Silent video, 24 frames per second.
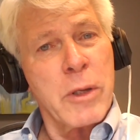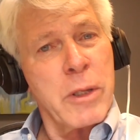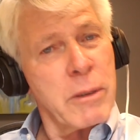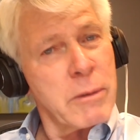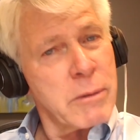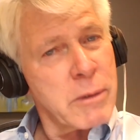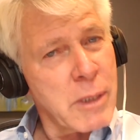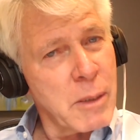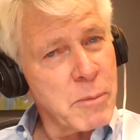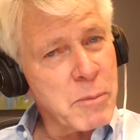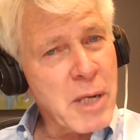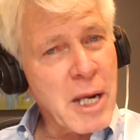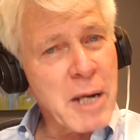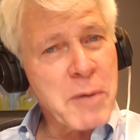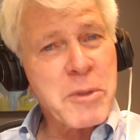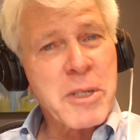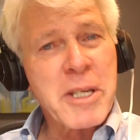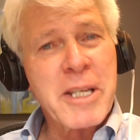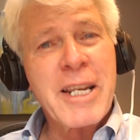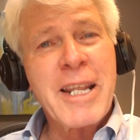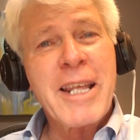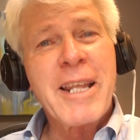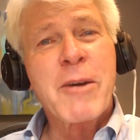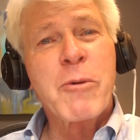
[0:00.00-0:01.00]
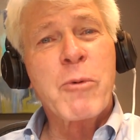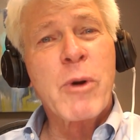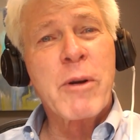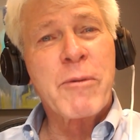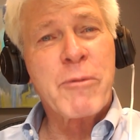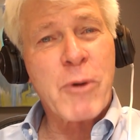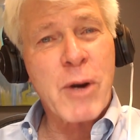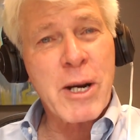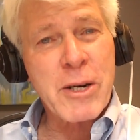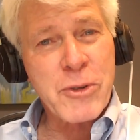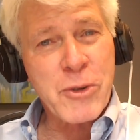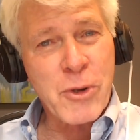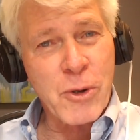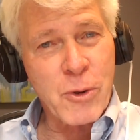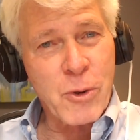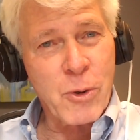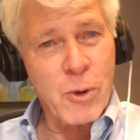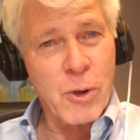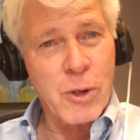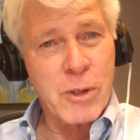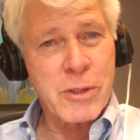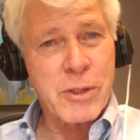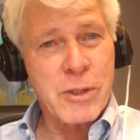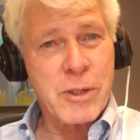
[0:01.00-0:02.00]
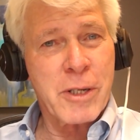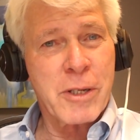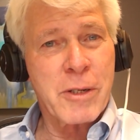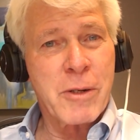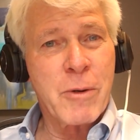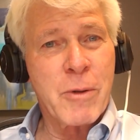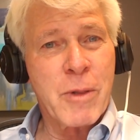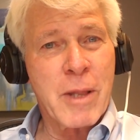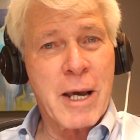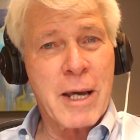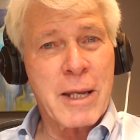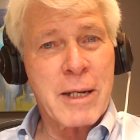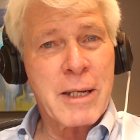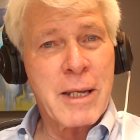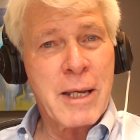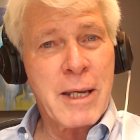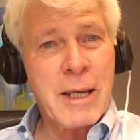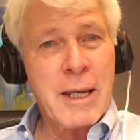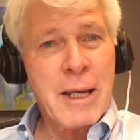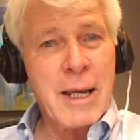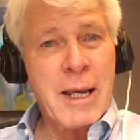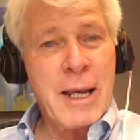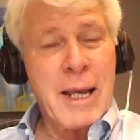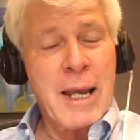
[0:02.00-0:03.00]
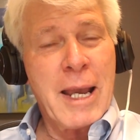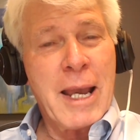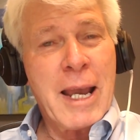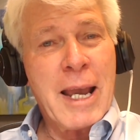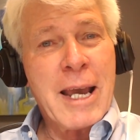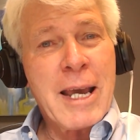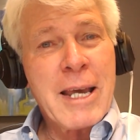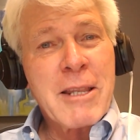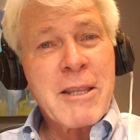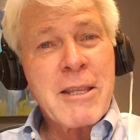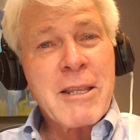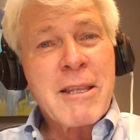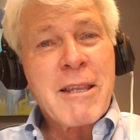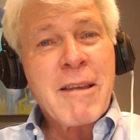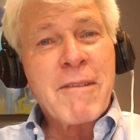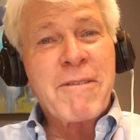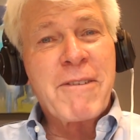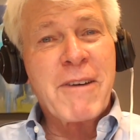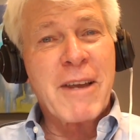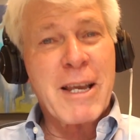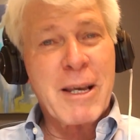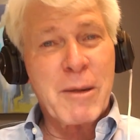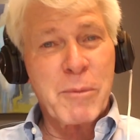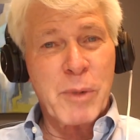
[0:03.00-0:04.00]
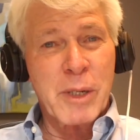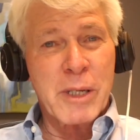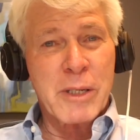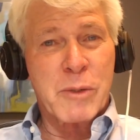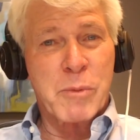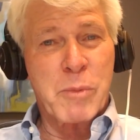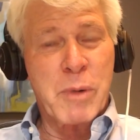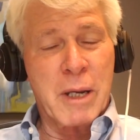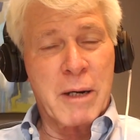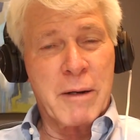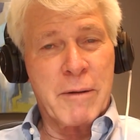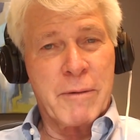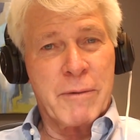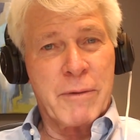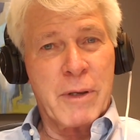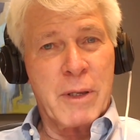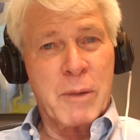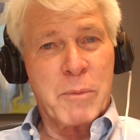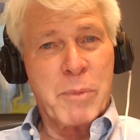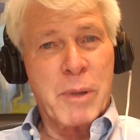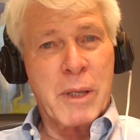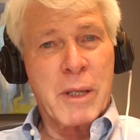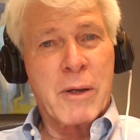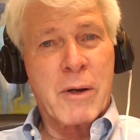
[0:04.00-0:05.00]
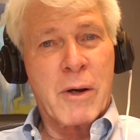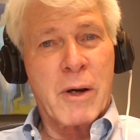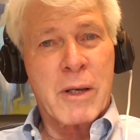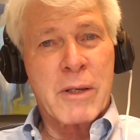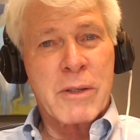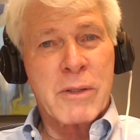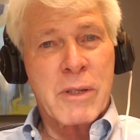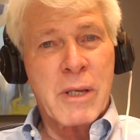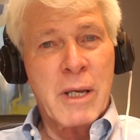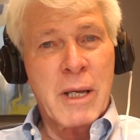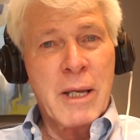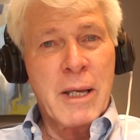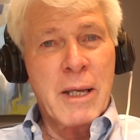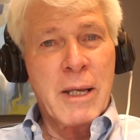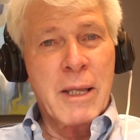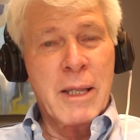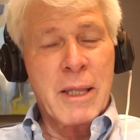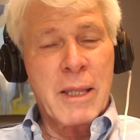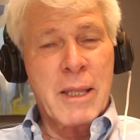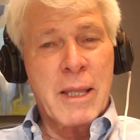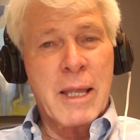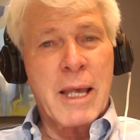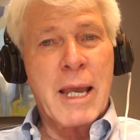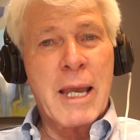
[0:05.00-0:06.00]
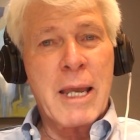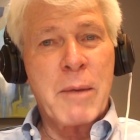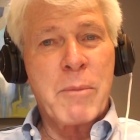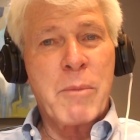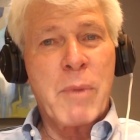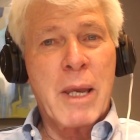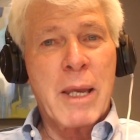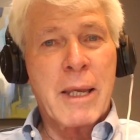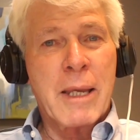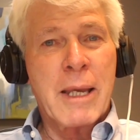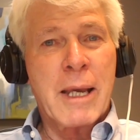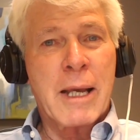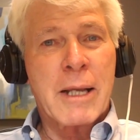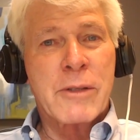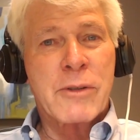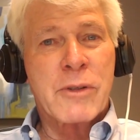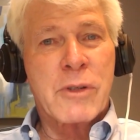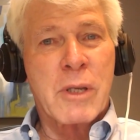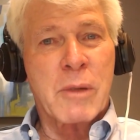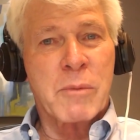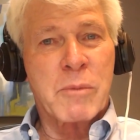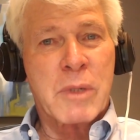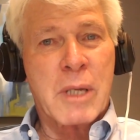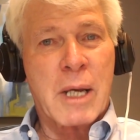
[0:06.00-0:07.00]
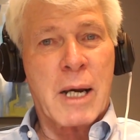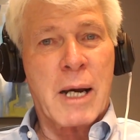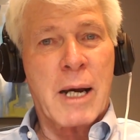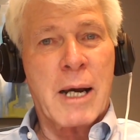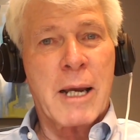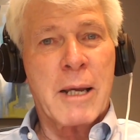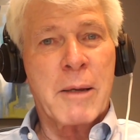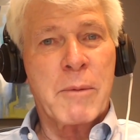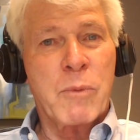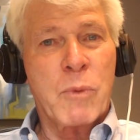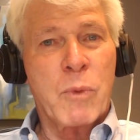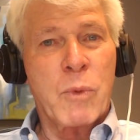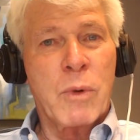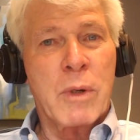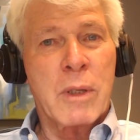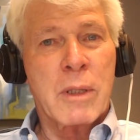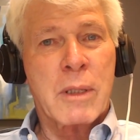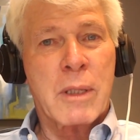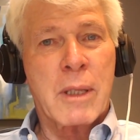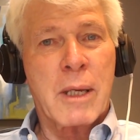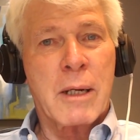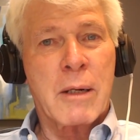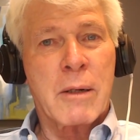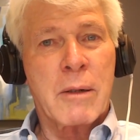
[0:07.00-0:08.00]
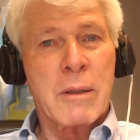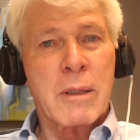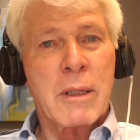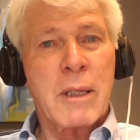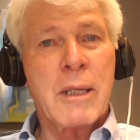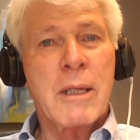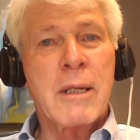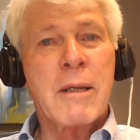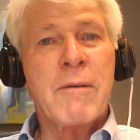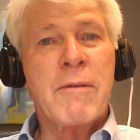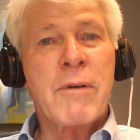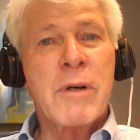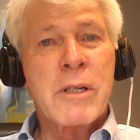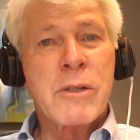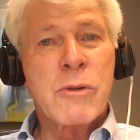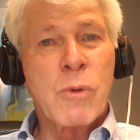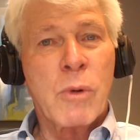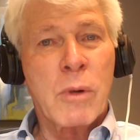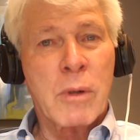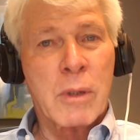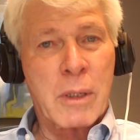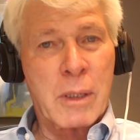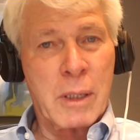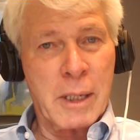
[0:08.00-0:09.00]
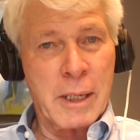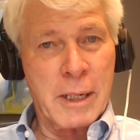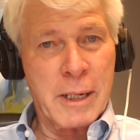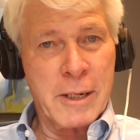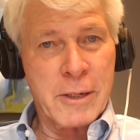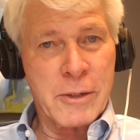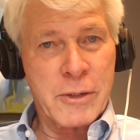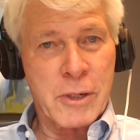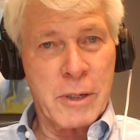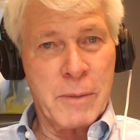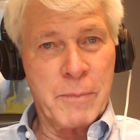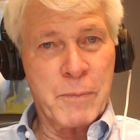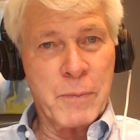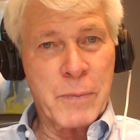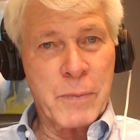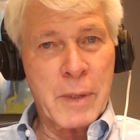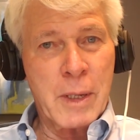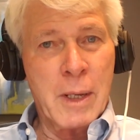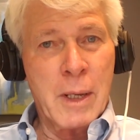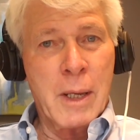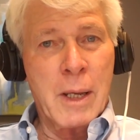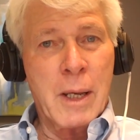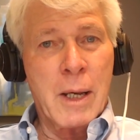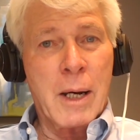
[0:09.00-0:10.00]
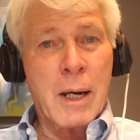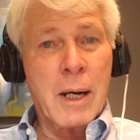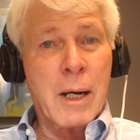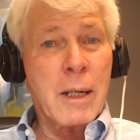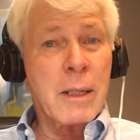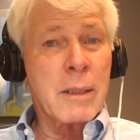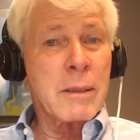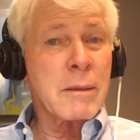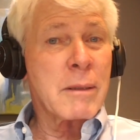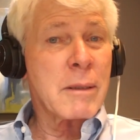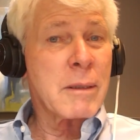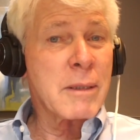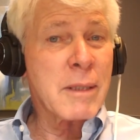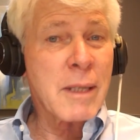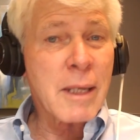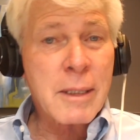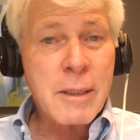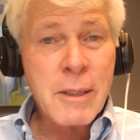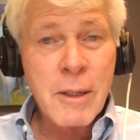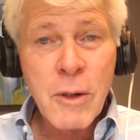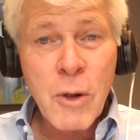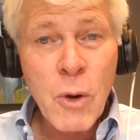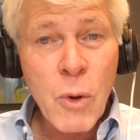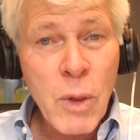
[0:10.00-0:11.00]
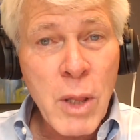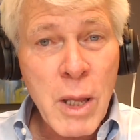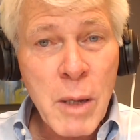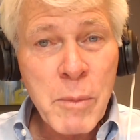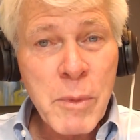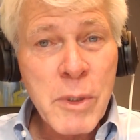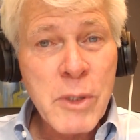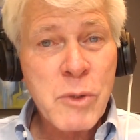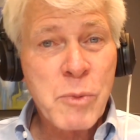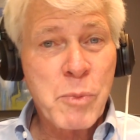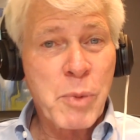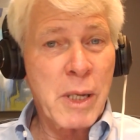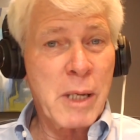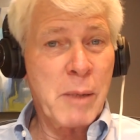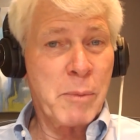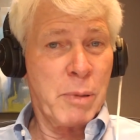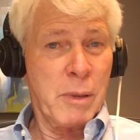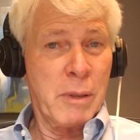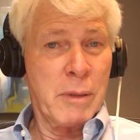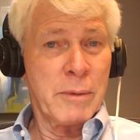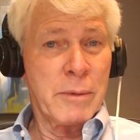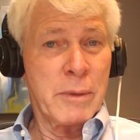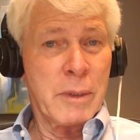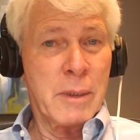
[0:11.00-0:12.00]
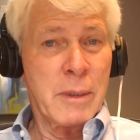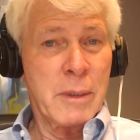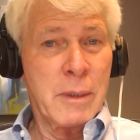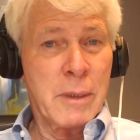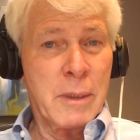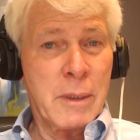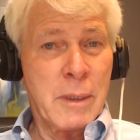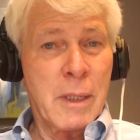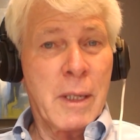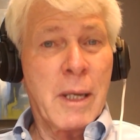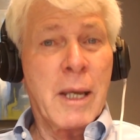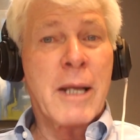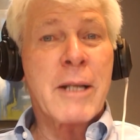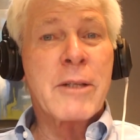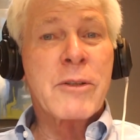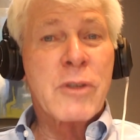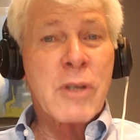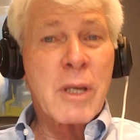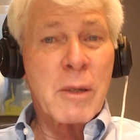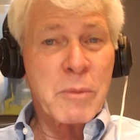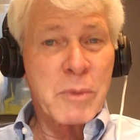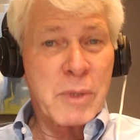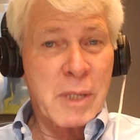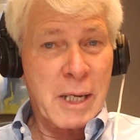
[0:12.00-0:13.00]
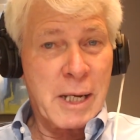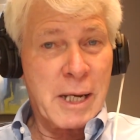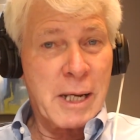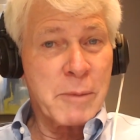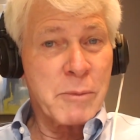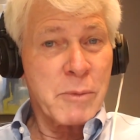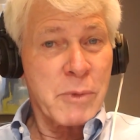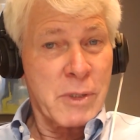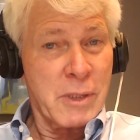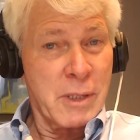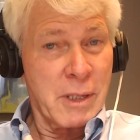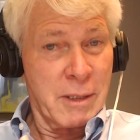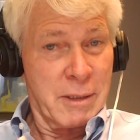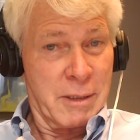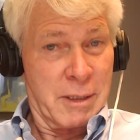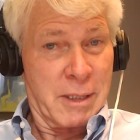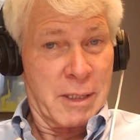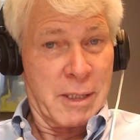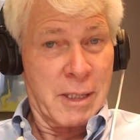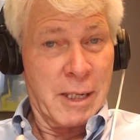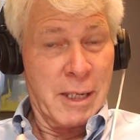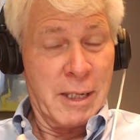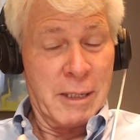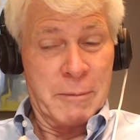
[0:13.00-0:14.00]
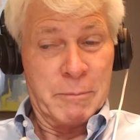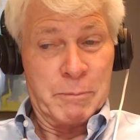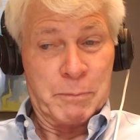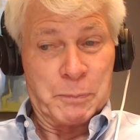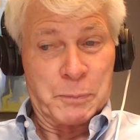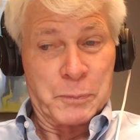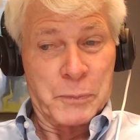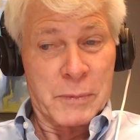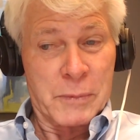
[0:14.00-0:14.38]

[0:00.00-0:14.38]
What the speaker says: Sometimes you need a refresher course to do that. And the families benefit because they may get some time with their individual clinician and get to know them as people. And sometimes the